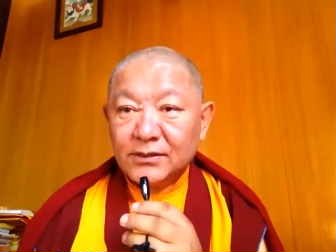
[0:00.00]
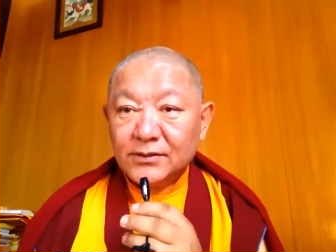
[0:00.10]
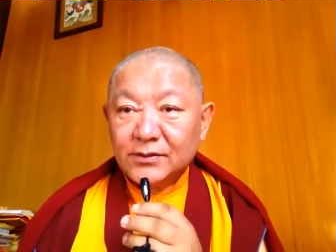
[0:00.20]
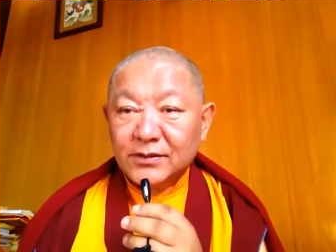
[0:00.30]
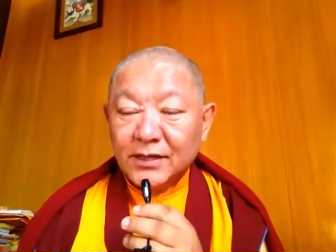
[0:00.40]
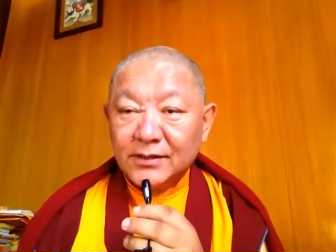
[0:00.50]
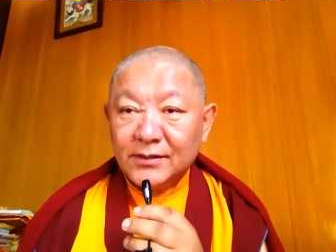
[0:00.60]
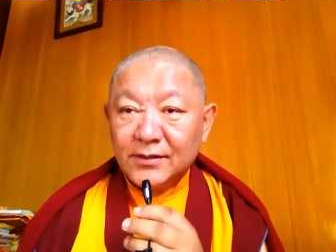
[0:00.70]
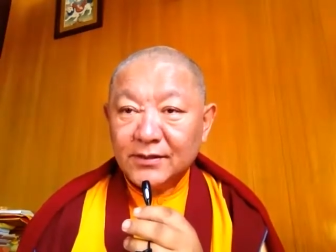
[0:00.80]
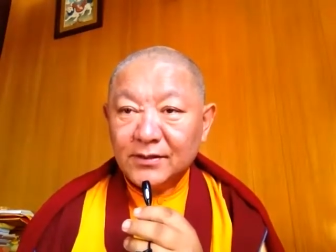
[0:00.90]
So
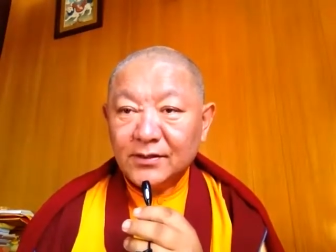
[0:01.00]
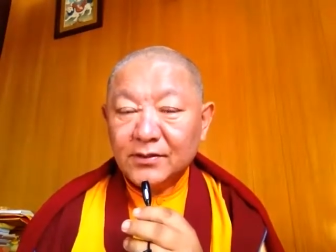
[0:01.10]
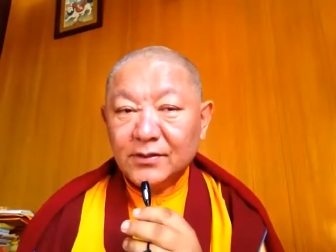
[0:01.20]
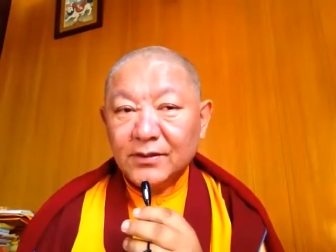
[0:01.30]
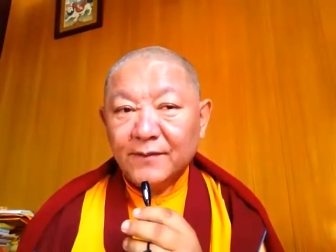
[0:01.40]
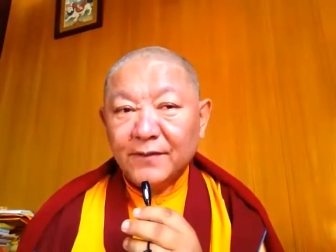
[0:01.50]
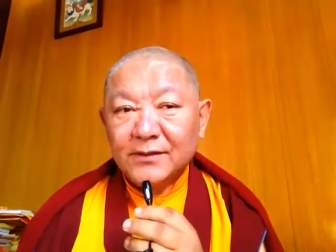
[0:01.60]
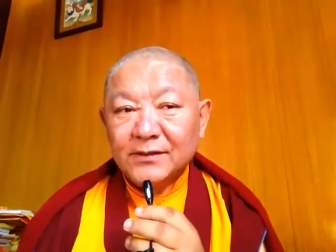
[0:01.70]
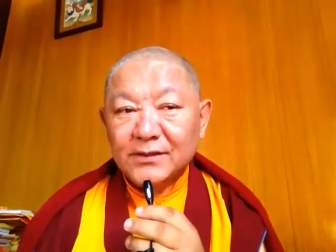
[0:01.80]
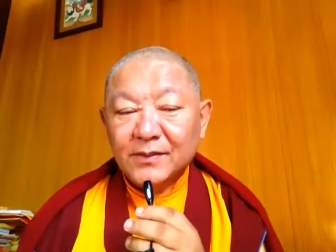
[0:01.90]
then, if
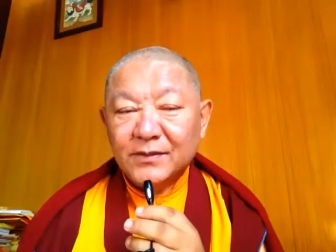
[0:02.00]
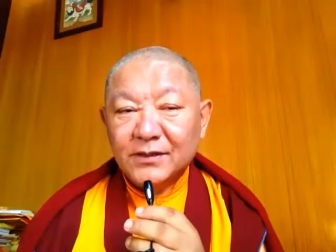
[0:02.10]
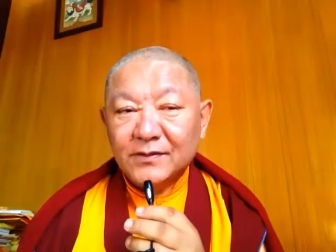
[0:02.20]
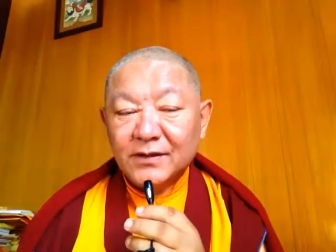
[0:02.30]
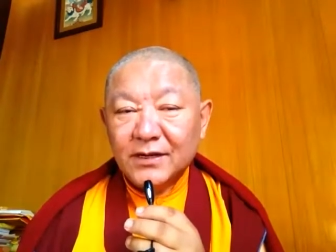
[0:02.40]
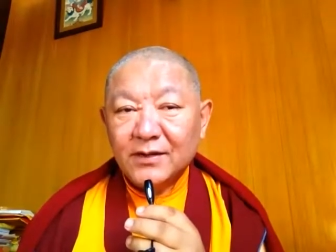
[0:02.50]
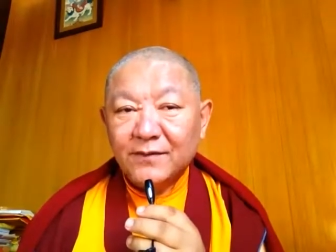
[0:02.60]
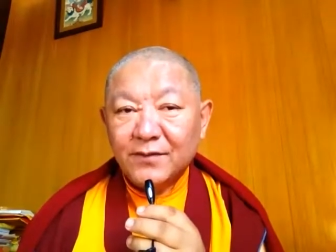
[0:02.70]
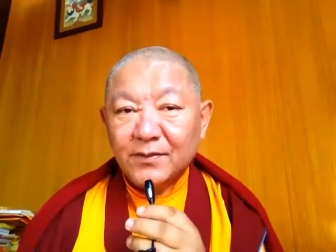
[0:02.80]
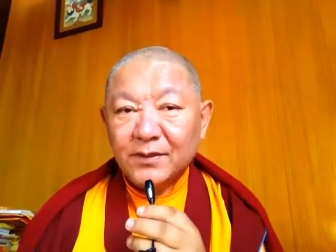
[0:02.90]
it is something really
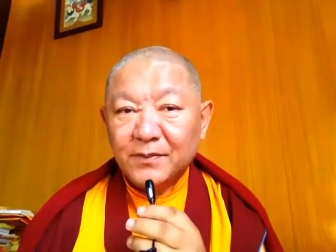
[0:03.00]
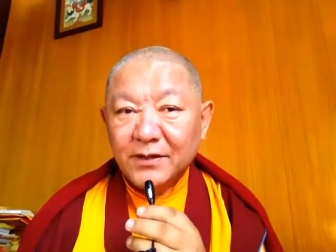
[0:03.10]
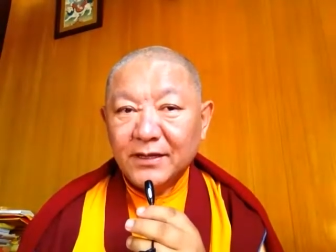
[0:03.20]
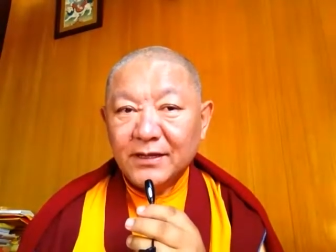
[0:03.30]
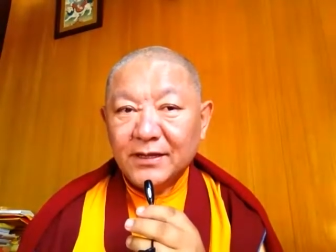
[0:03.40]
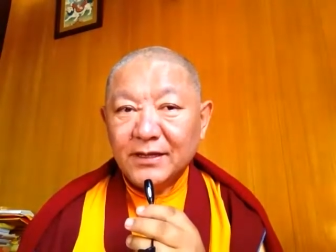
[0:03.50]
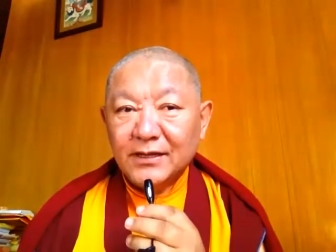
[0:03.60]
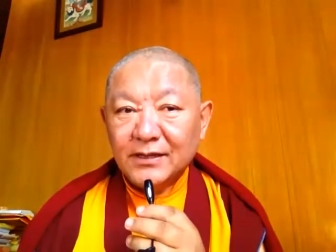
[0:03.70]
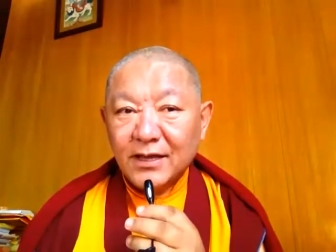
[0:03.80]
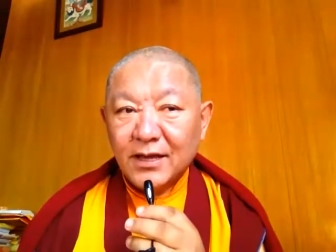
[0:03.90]
from the
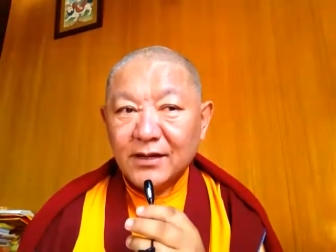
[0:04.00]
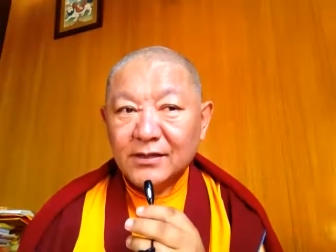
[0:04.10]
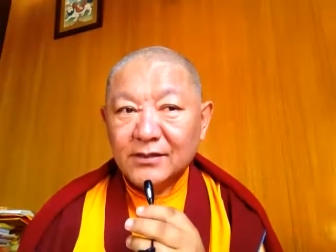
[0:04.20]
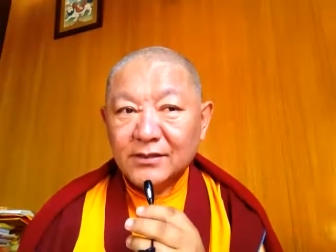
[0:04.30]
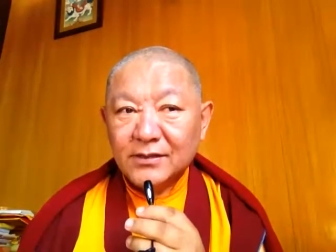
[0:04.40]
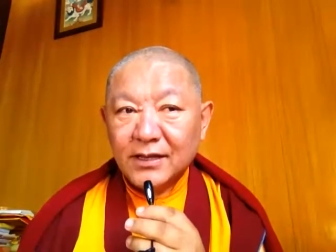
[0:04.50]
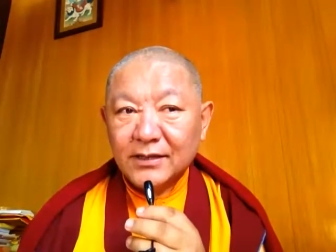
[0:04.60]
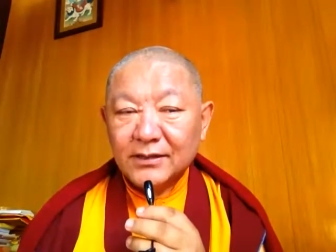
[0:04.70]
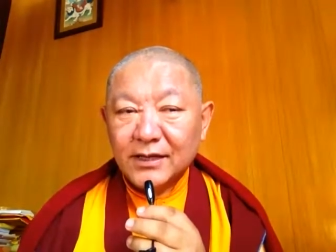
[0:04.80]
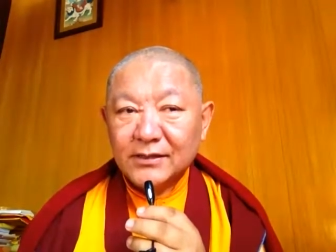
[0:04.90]
beginning there
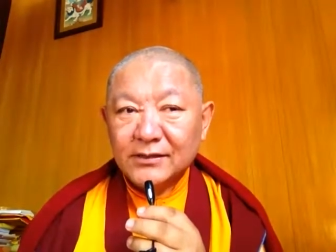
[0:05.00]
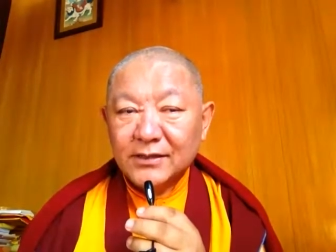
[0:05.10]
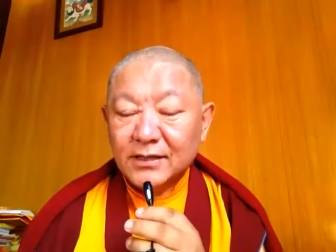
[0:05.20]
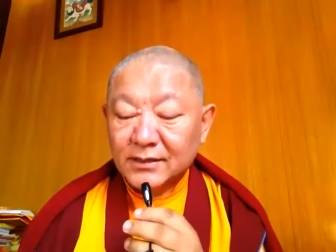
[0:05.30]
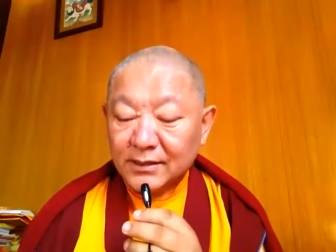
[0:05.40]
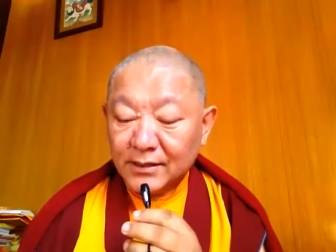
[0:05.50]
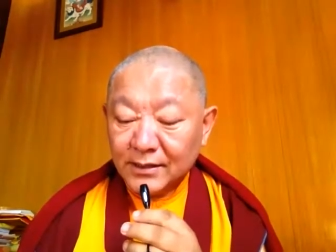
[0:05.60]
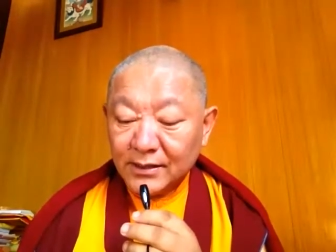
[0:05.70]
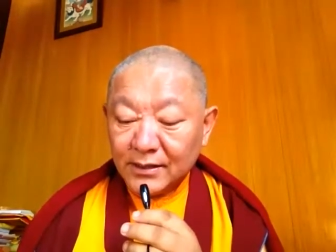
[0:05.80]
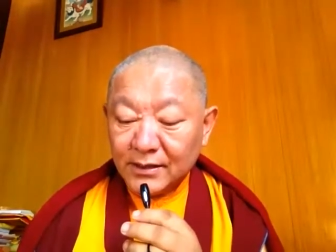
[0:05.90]
like that, then
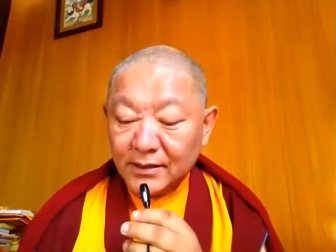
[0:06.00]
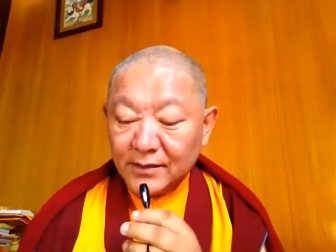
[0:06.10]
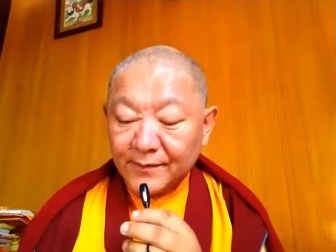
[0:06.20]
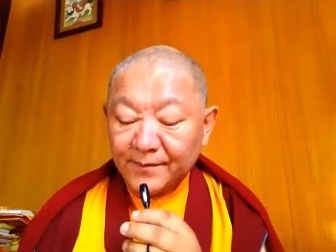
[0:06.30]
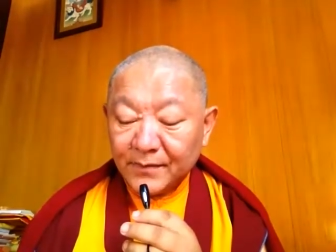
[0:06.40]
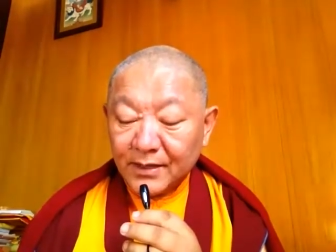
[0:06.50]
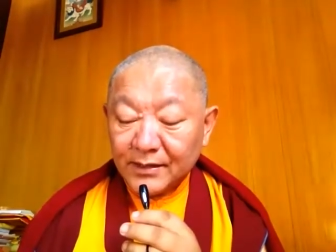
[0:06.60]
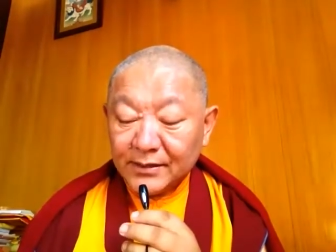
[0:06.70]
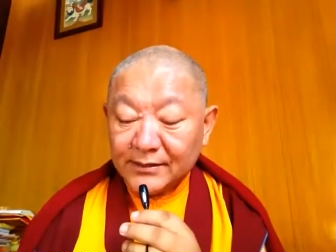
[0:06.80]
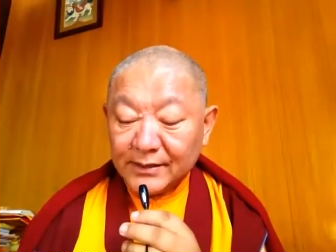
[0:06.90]

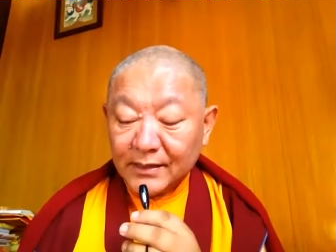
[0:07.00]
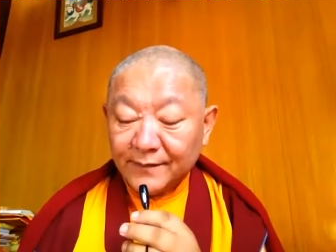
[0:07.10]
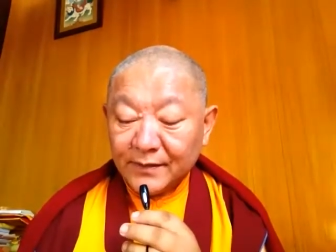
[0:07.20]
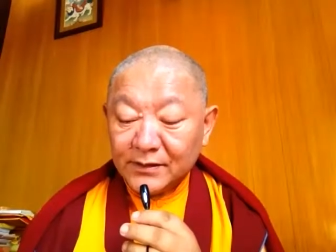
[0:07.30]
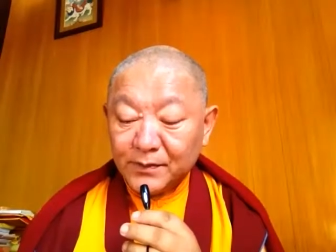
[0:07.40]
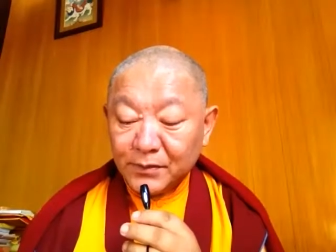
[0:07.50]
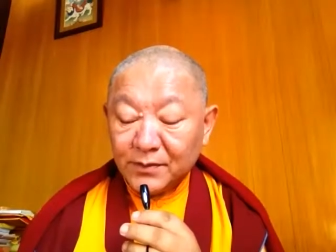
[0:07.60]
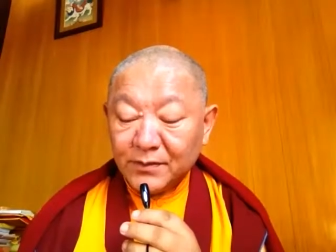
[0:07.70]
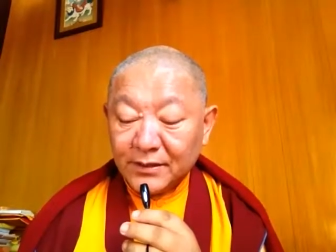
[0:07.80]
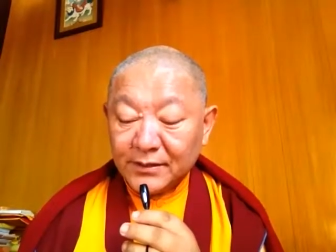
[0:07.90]
and the self is
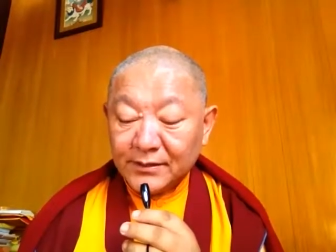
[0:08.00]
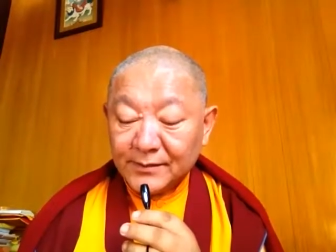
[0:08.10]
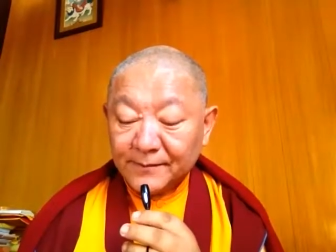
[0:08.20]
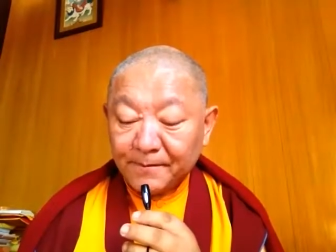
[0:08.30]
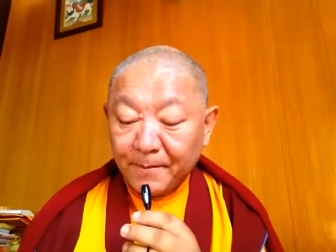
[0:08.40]
permanent.